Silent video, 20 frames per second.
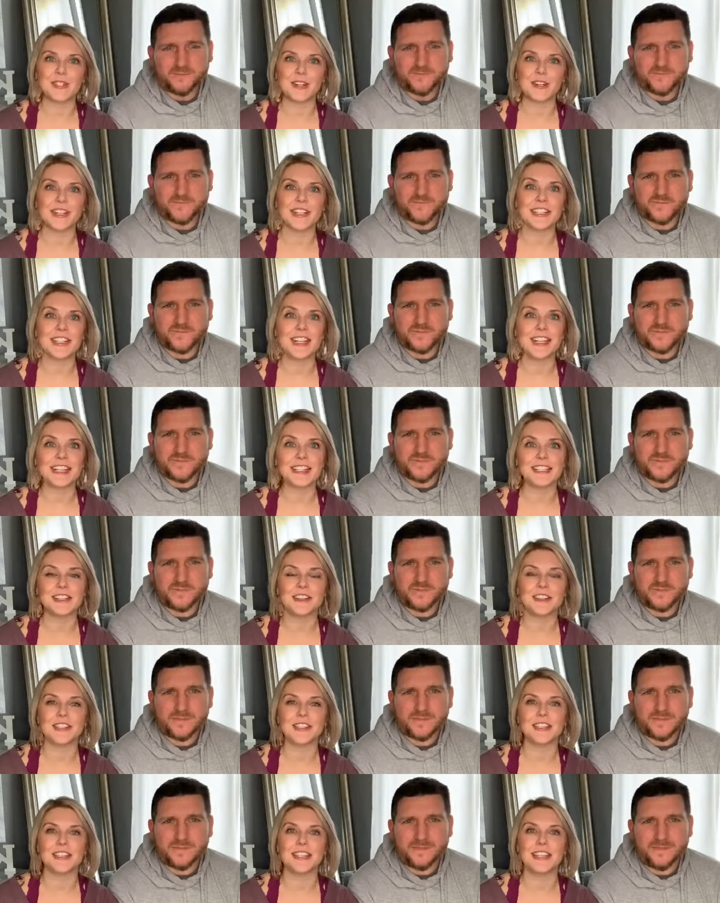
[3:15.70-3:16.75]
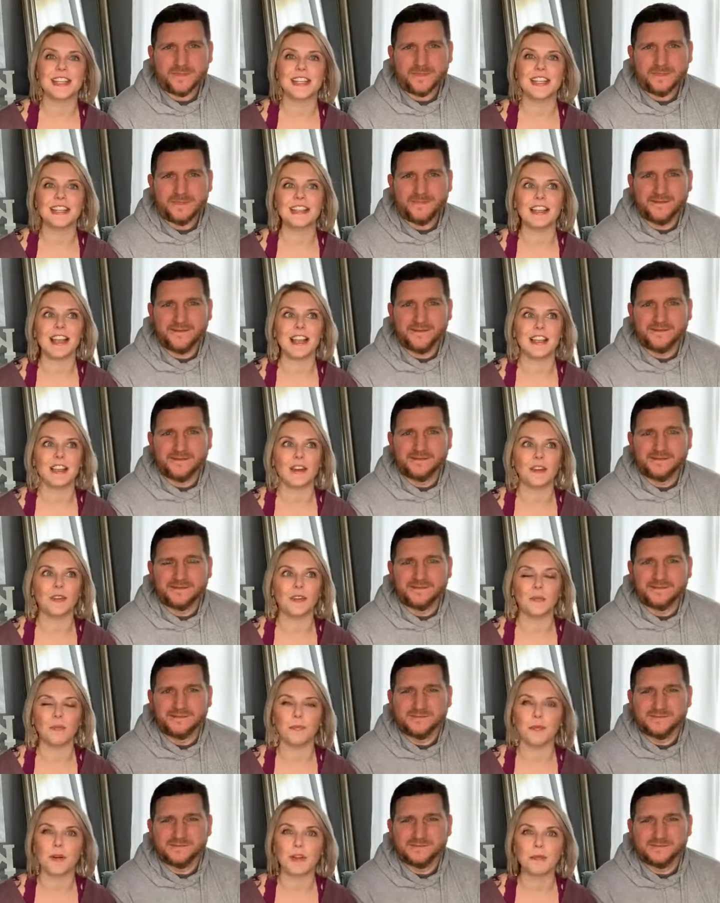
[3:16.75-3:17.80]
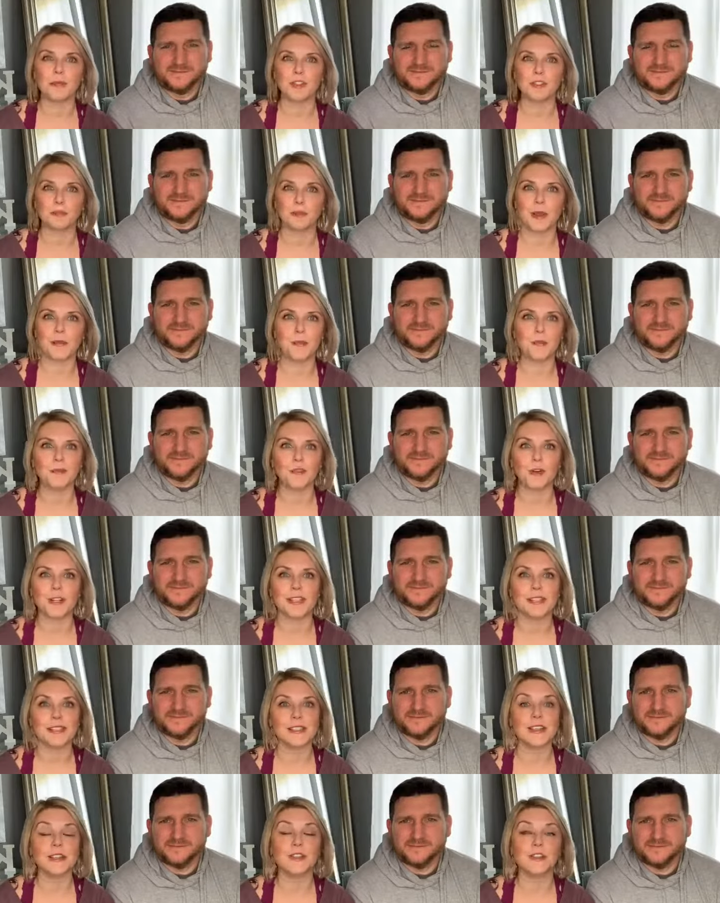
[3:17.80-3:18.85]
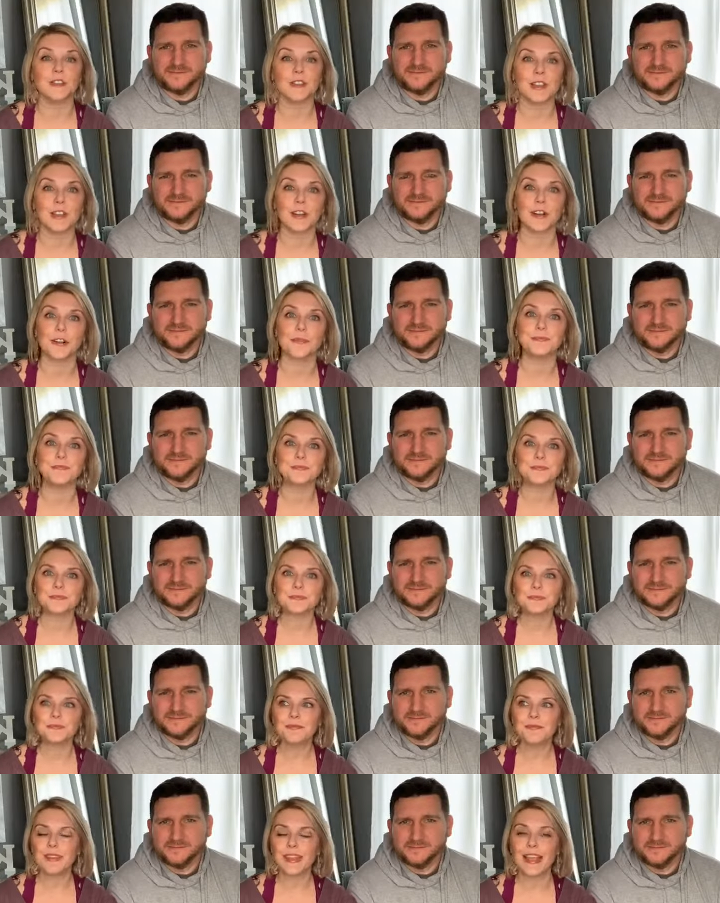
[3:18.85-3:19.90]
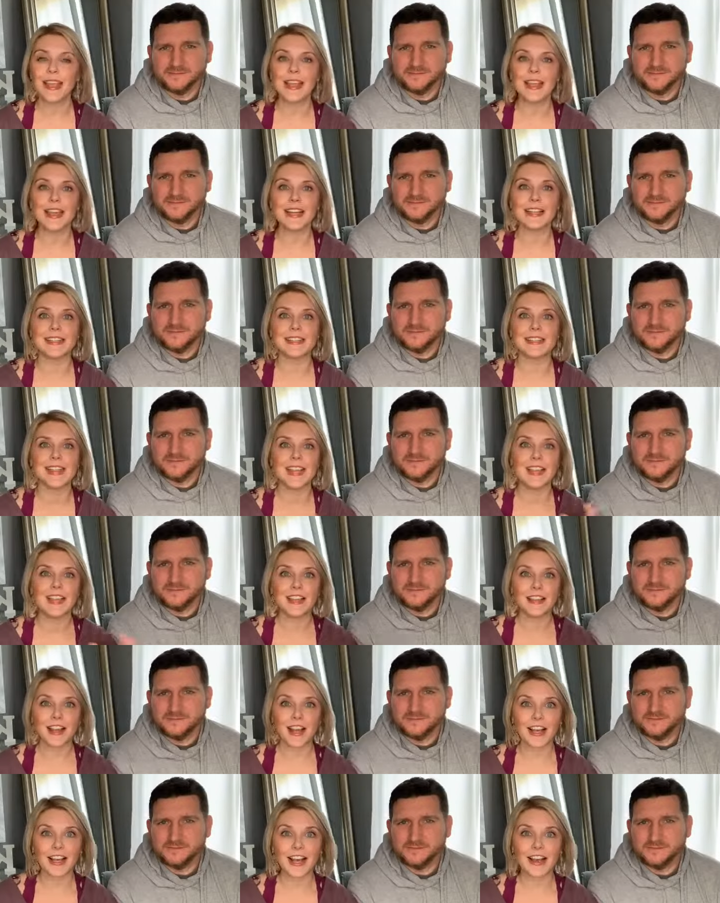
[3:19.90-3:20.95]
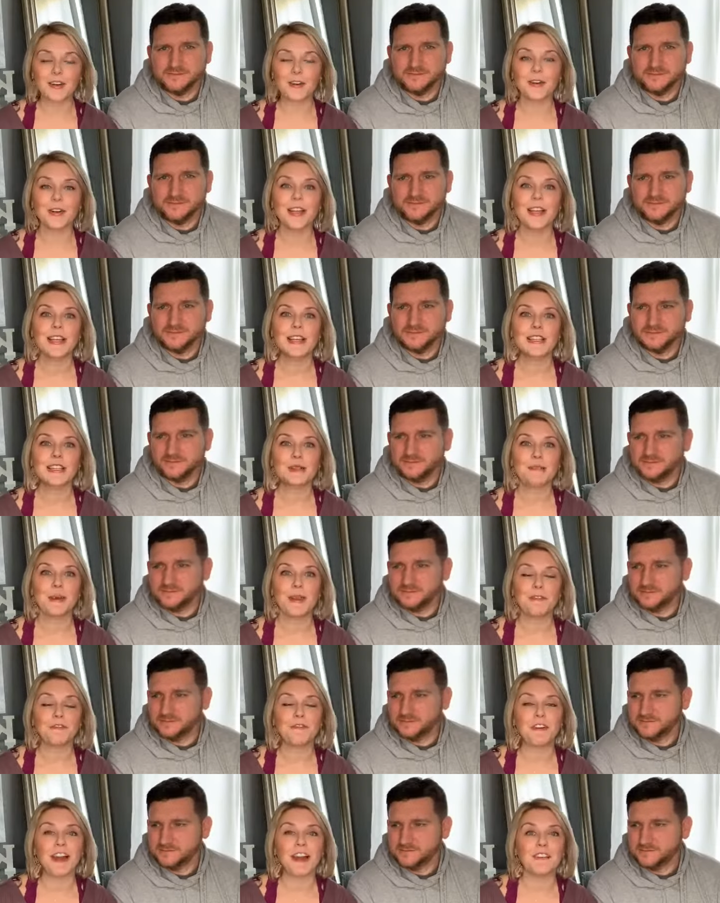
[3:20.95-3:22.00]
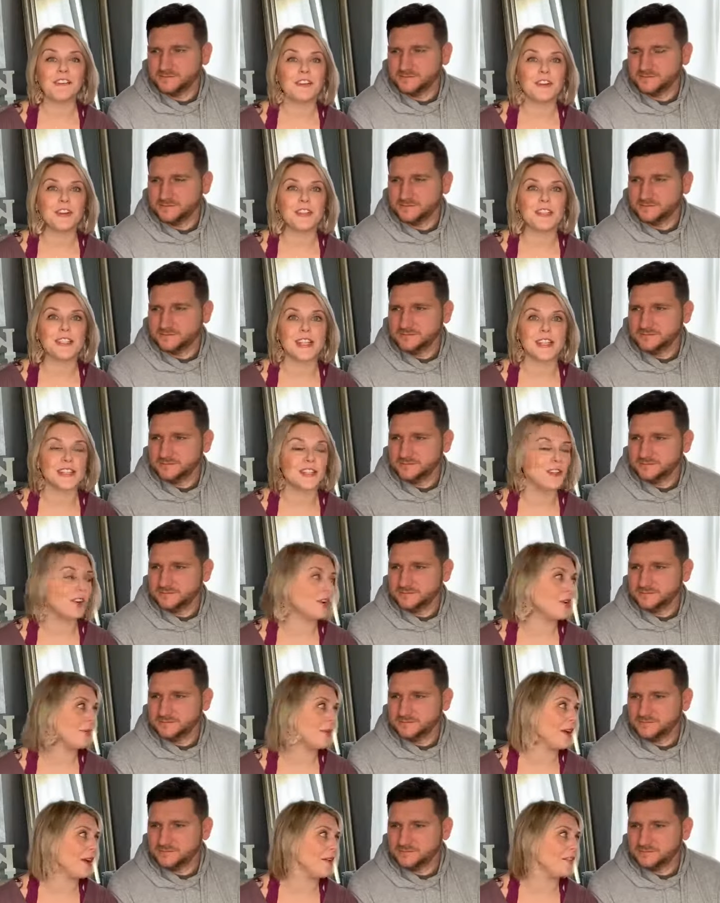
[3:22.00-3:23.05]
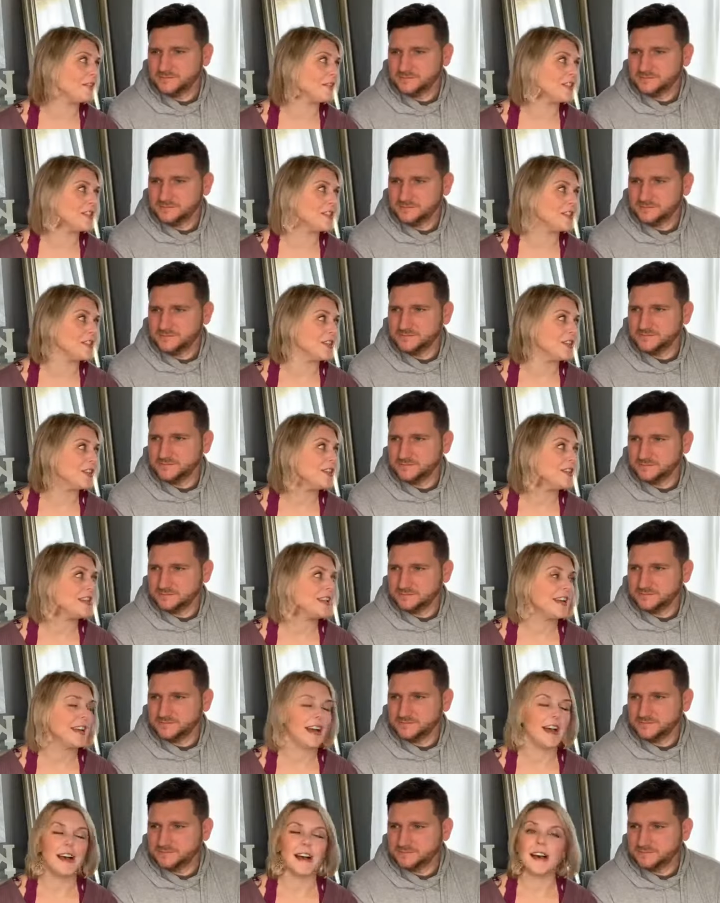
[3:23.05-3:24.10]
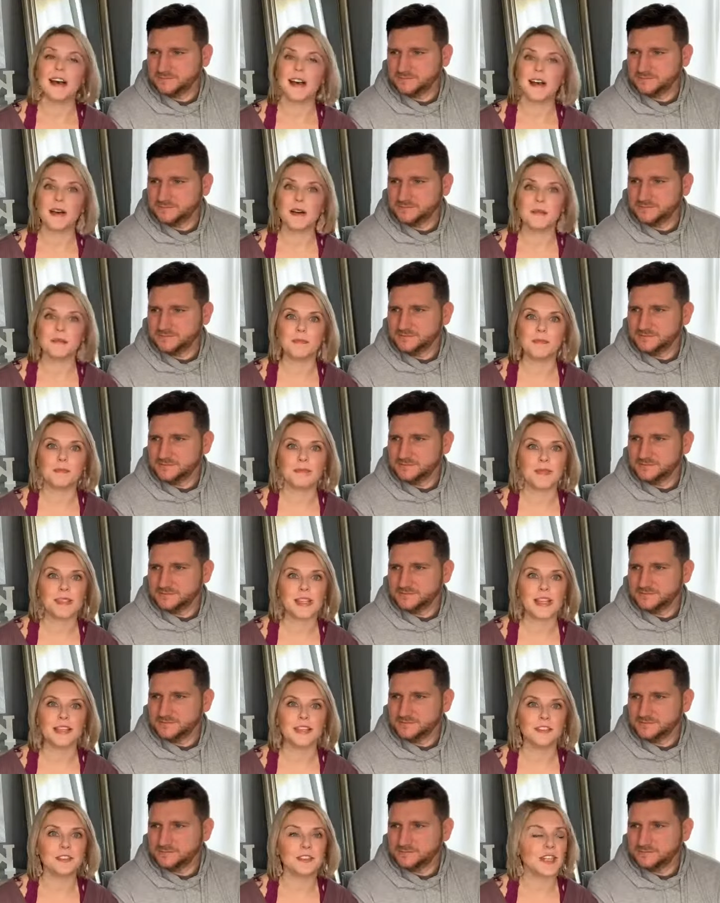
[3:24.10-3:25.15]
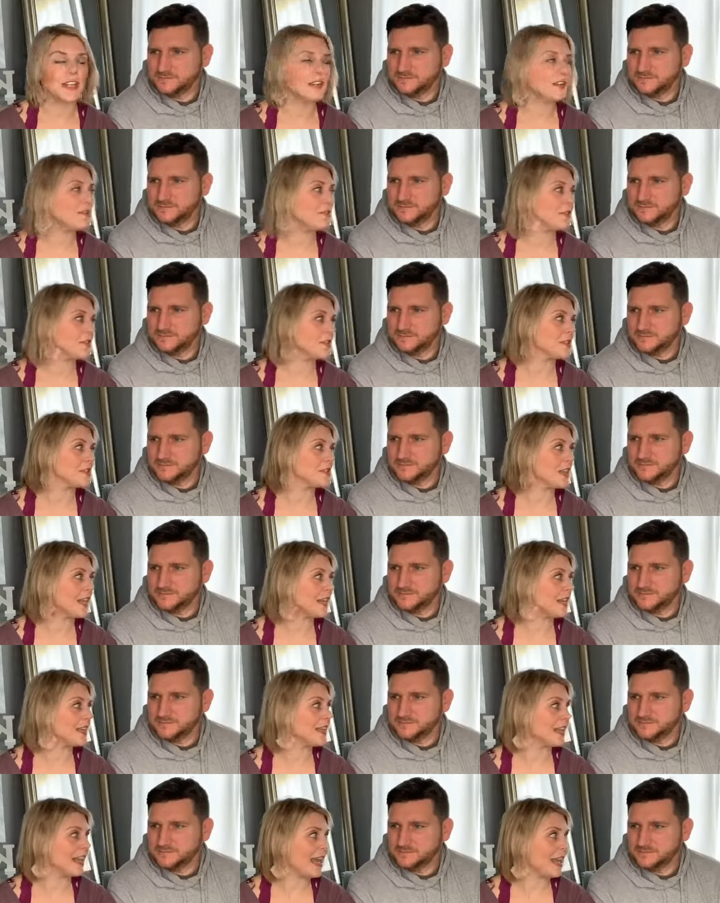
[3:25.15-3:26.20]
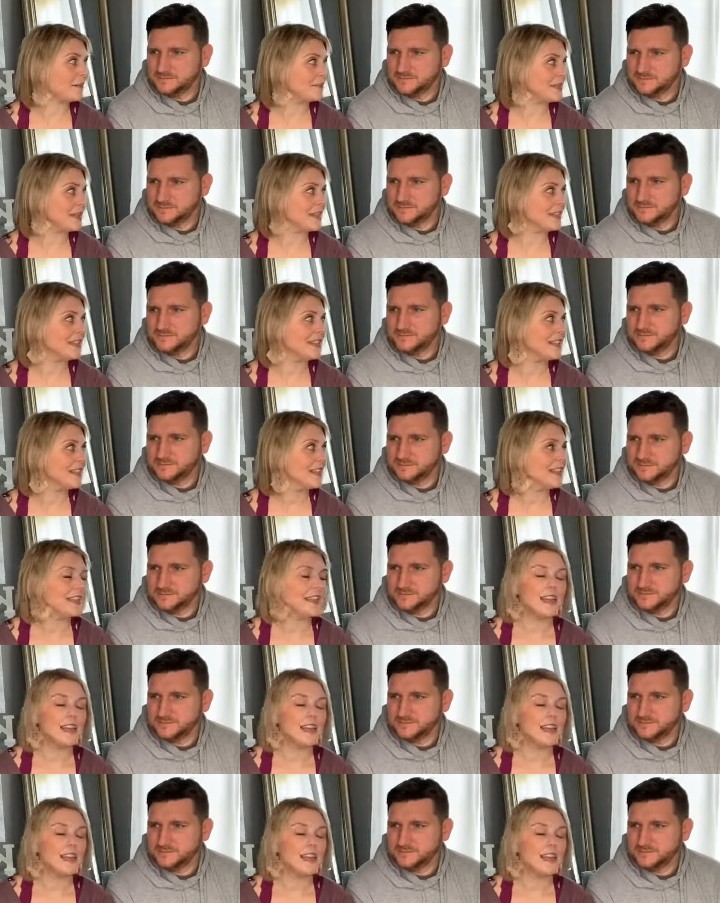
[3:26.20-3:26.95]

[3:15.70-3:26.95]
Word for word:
Speaker 1: started dating seriously, like pretty much right before his senior year and got out, spent five years as an Army officer, um, second lieutenant, first lieutenant, captain,